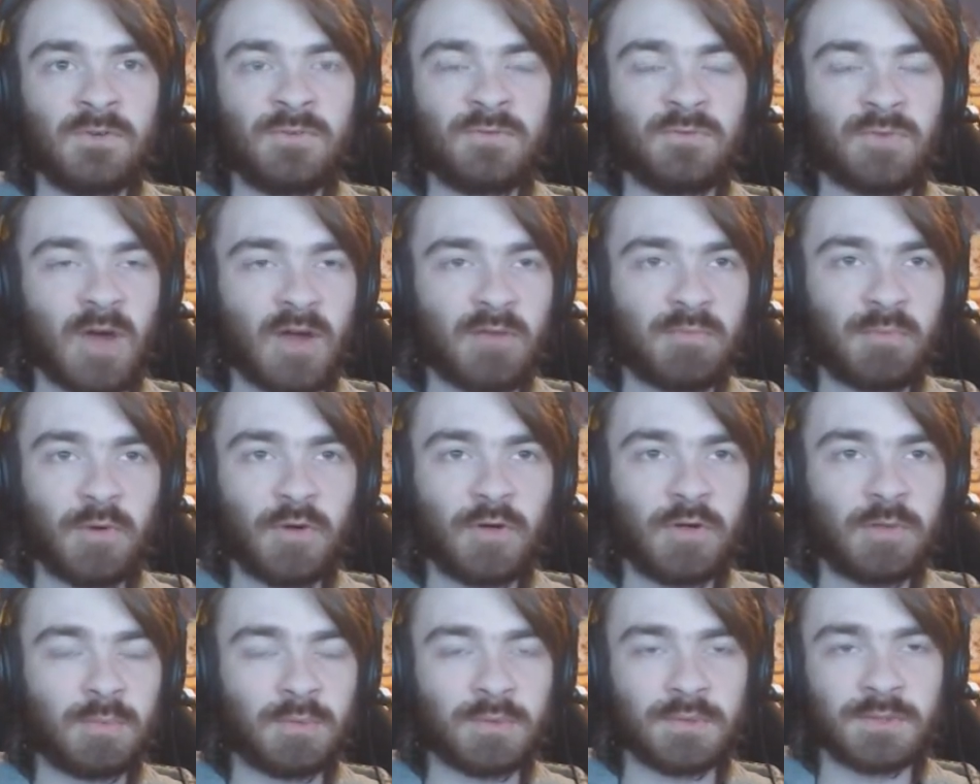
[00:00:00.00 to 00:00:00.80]
Five
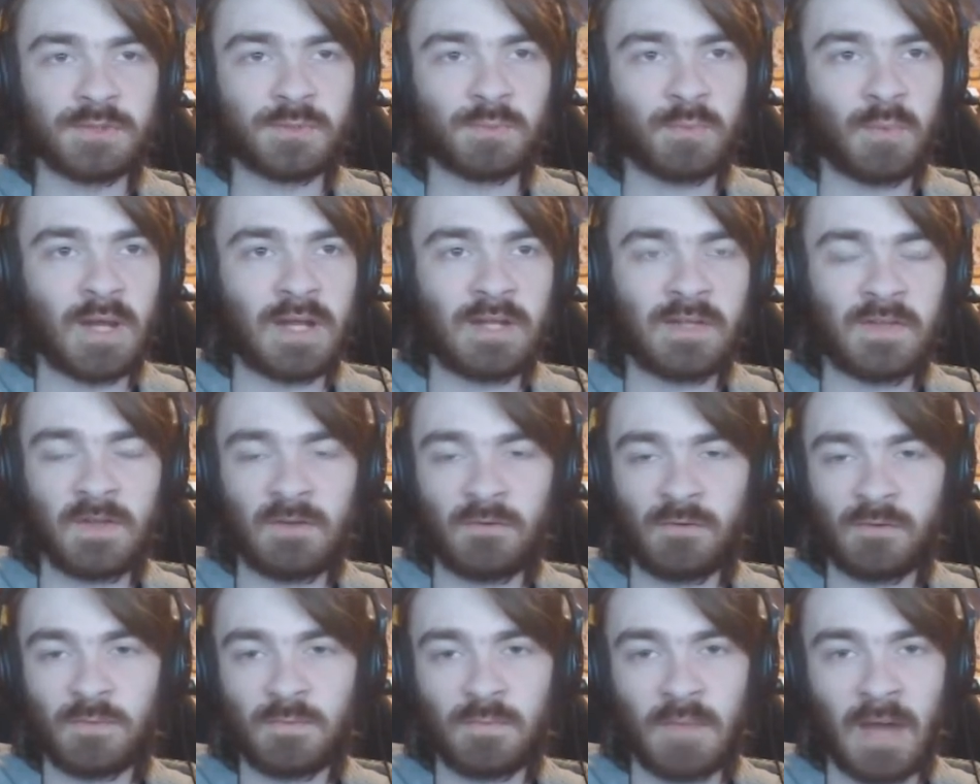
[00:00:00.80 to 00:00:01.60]
Pokeballs. Where did
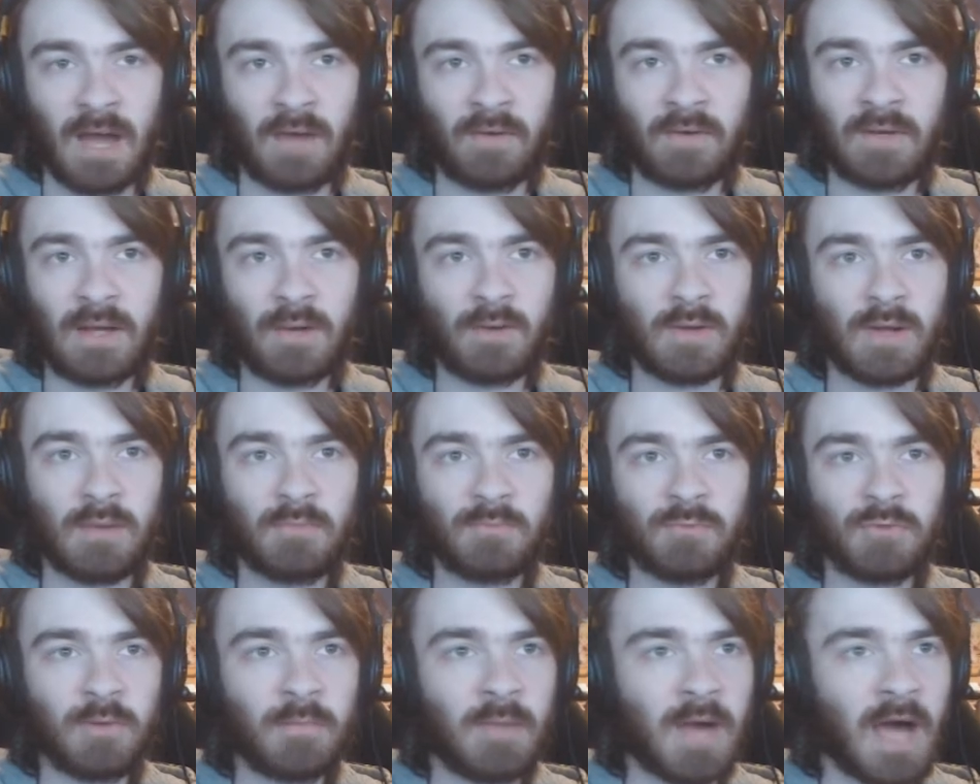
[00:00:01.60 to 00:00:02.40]
the other owl
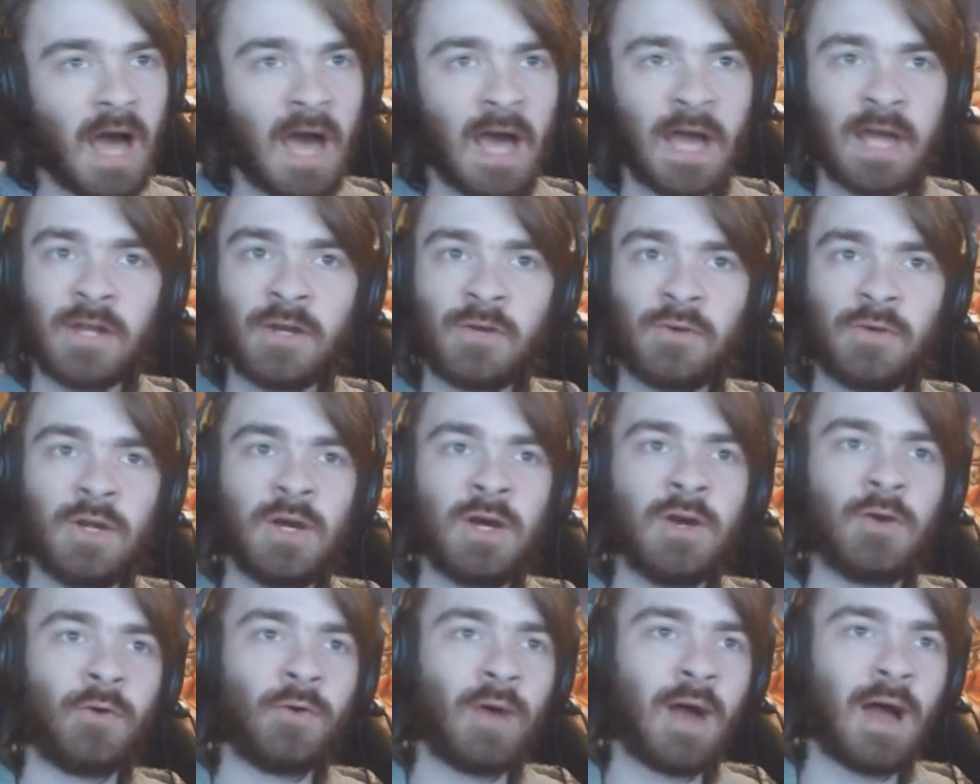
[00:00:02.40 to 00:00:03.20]
come from? I don't
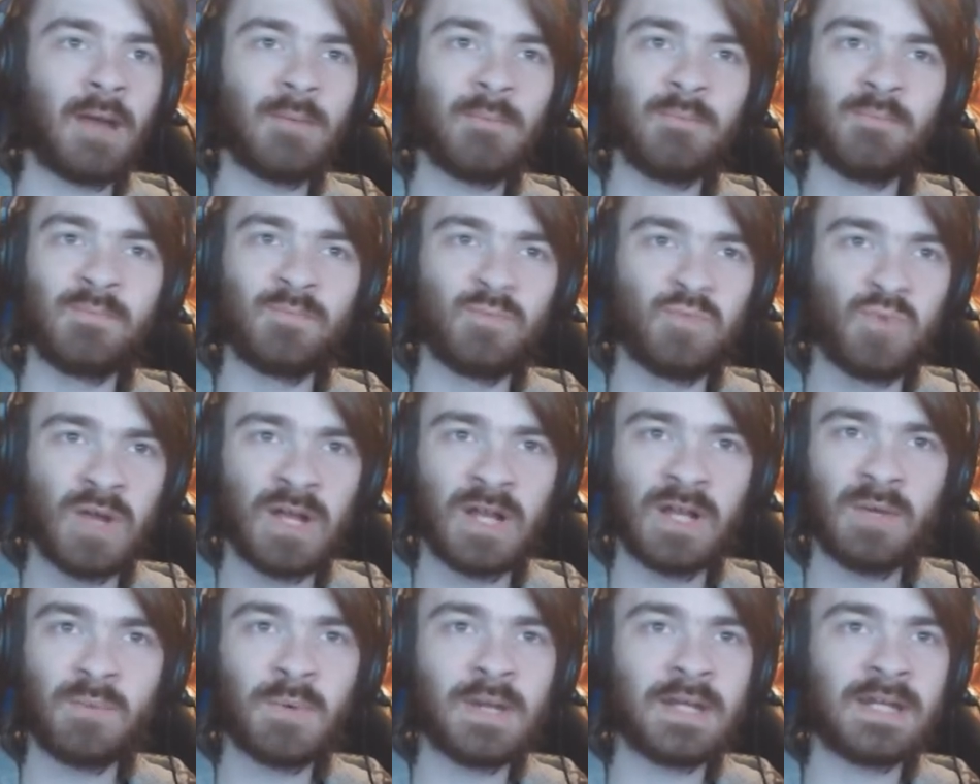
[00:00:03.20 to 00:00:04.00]
know. I'm
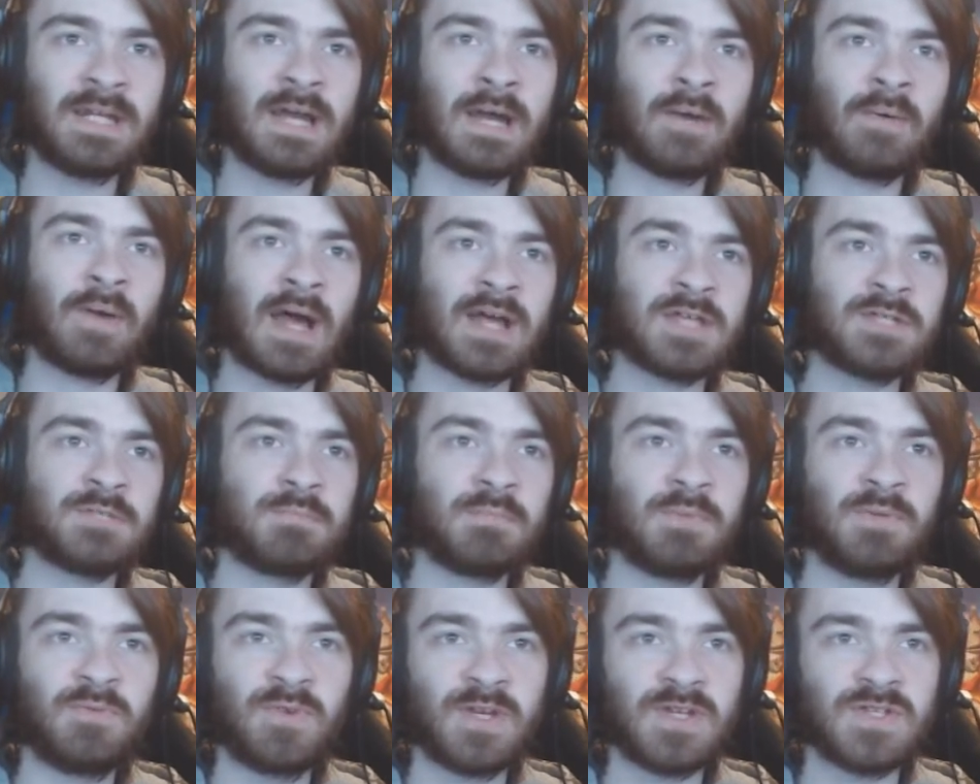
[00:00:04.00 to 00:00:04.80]
really weirded out it
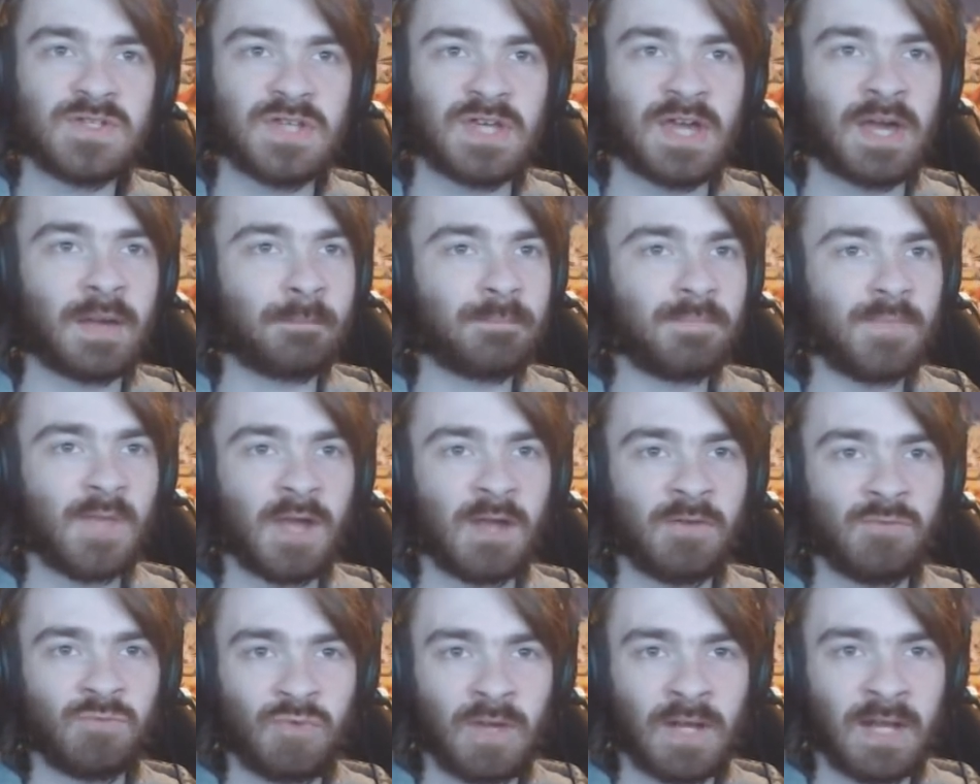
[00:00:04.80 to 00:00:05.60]
hasn't been fixed yet.
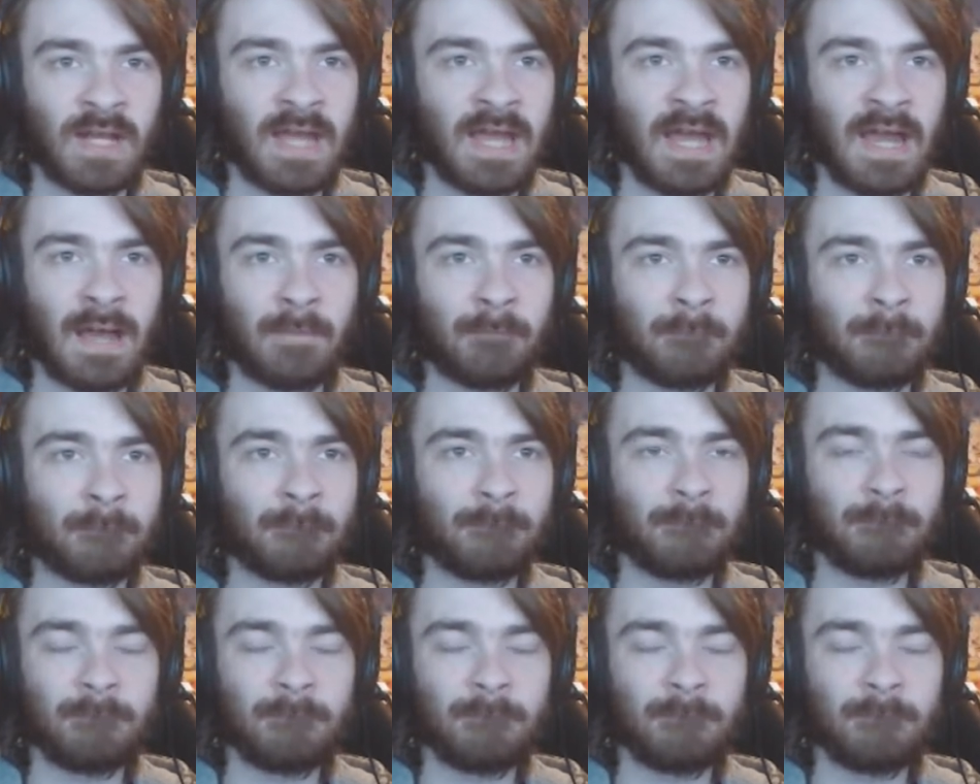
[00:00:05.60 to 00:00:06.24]
I really am.